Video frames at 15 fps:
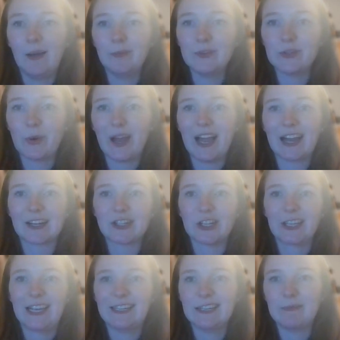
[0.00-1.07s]
So I
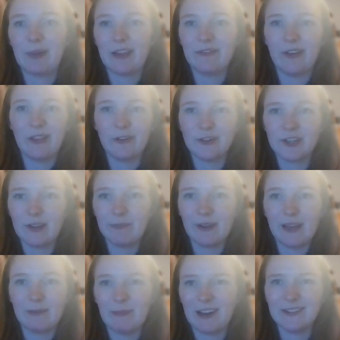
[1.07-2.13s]
actually ended my fellowship
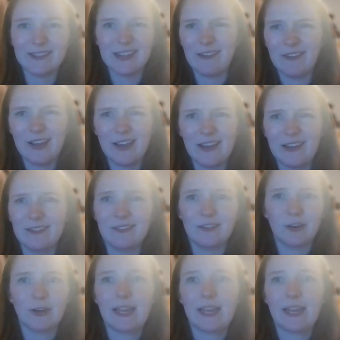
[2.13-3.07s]
at about 7 or